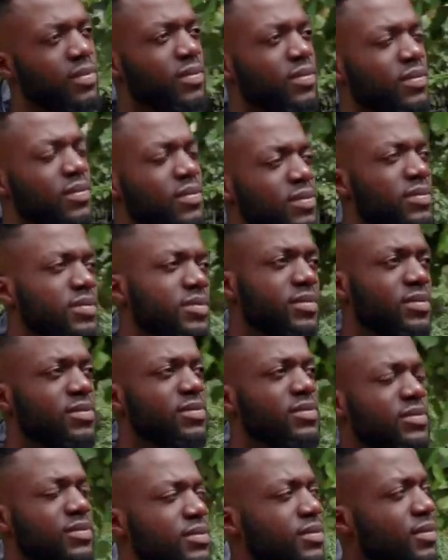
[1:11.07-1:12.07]
the Old to
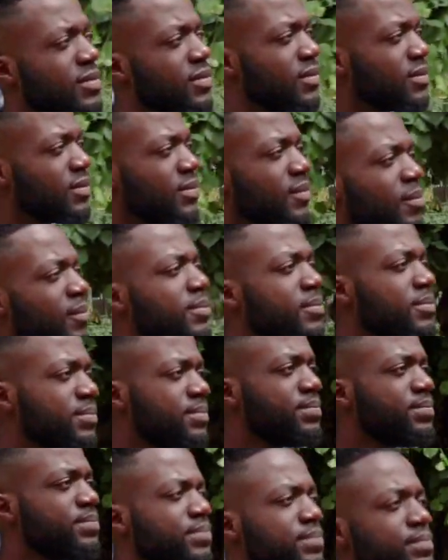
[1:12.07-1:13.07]
Cambridge campaign,
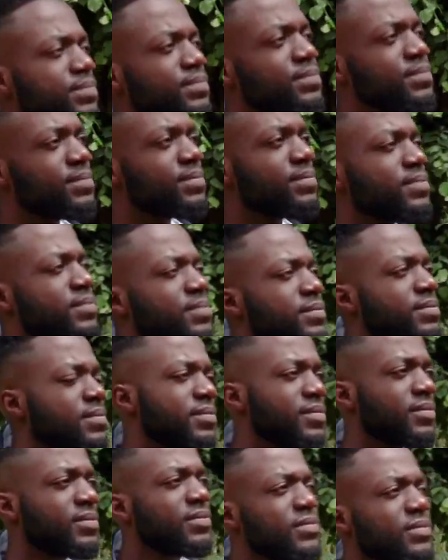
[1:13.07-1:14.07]
which was
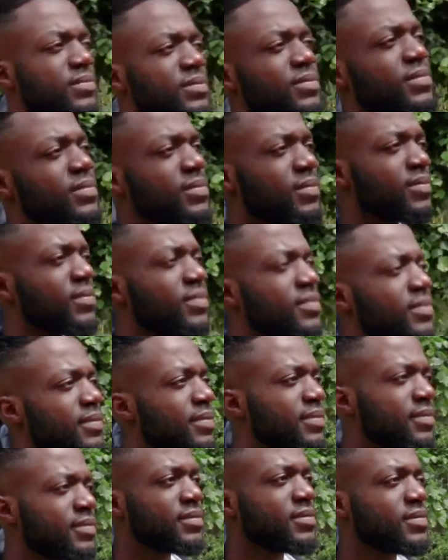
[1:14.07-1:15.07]
successful, thankfully.
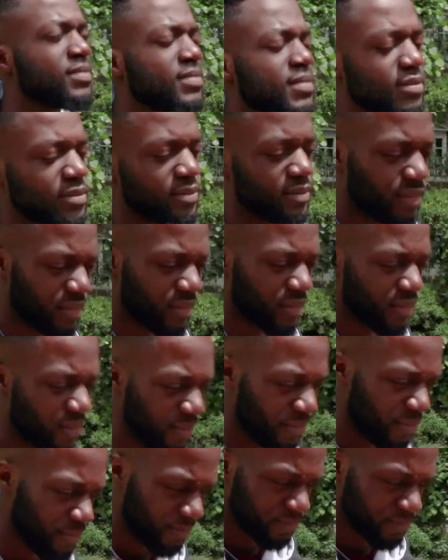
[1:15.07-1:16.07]
I managed to raise the